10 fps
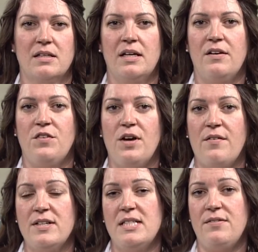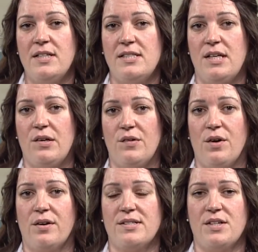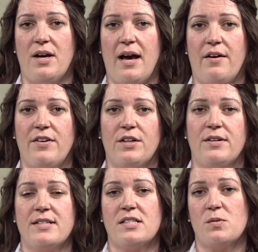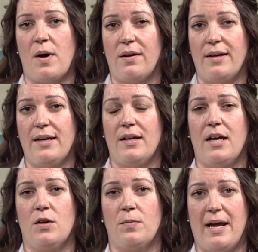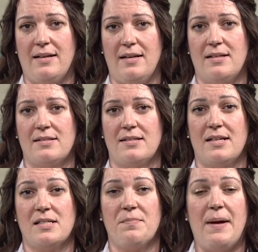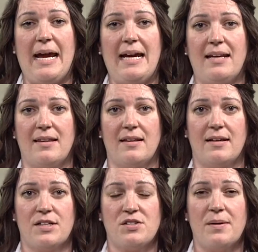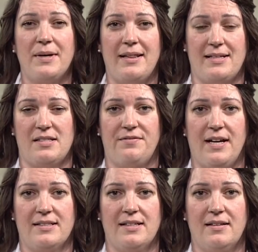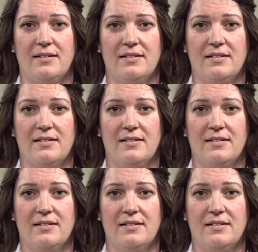If you have a DVT, you'll notice that you have increased swelling and redness and some pain in the extremity that's affected.